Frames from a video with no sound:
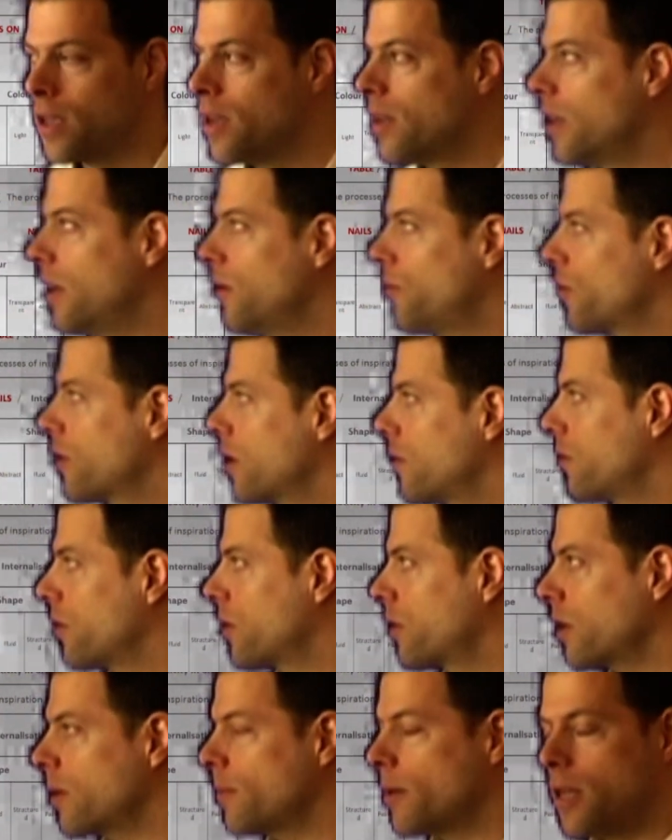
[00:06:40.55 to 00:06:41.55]
If we give you
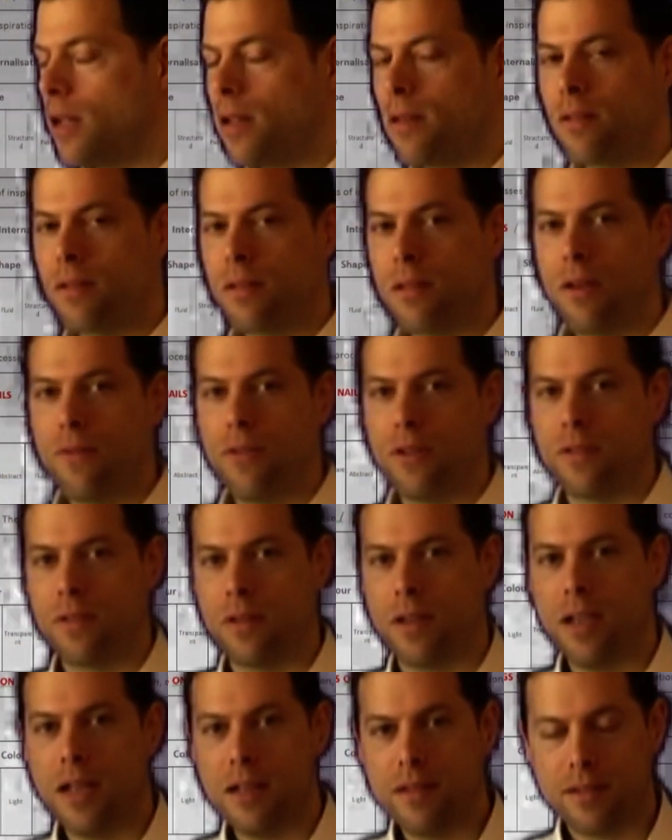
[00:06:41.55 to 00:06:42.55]
3 minutes, if it's
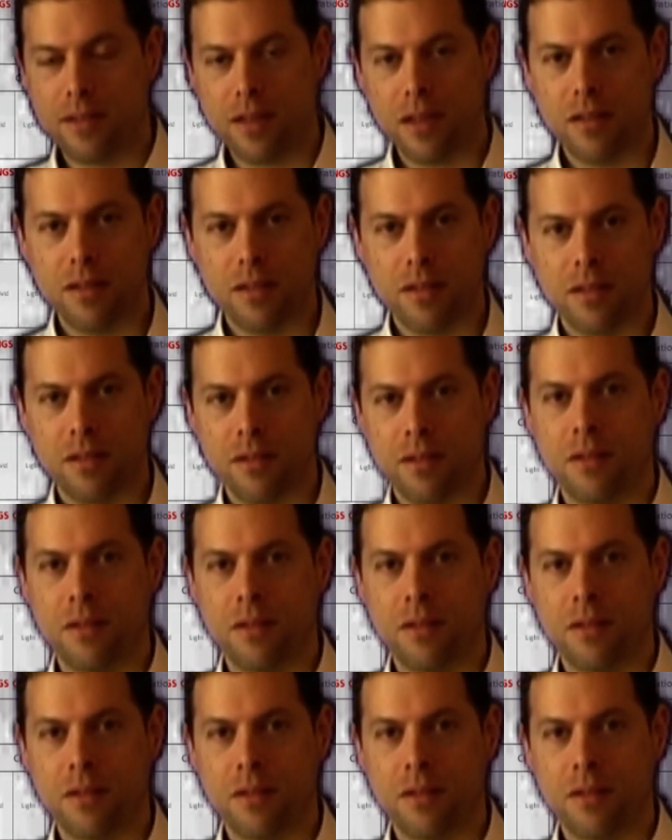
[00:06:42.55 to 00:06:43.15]
instant,